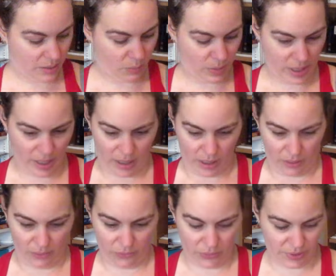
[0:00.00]
We
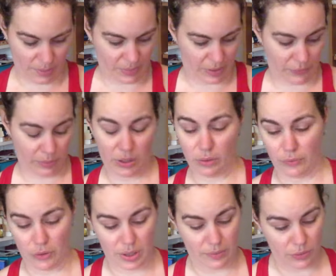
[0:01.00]
have something from the
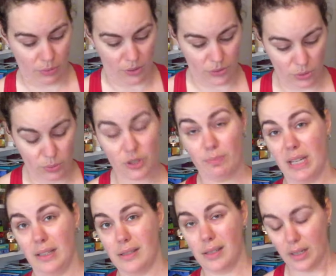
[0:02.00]
University of Toronto, which
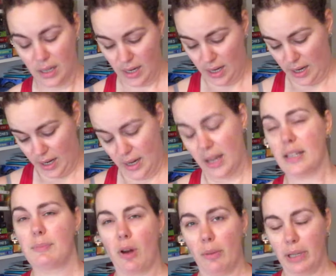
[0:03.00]
means
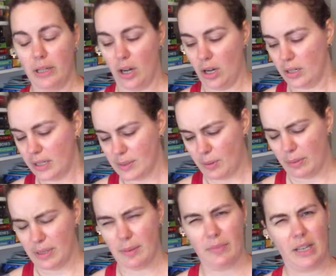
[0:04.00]
it's probably an ARC, it's
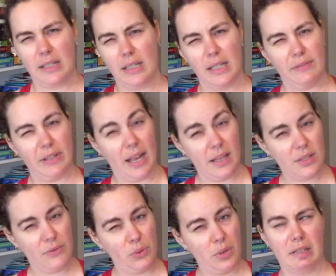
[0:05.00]
probably something I didn't even
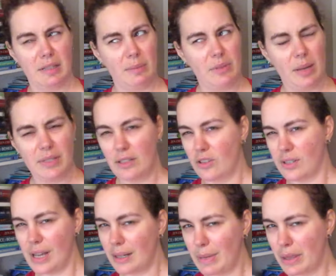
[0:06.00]
ask for, because sometimes they just
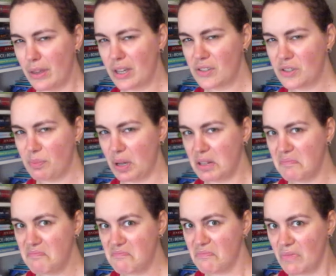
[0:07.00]
send me things, but
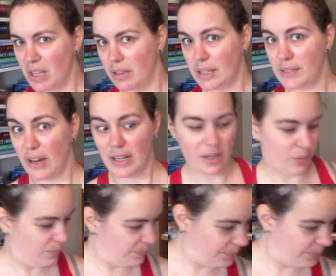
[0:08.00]
let's find out.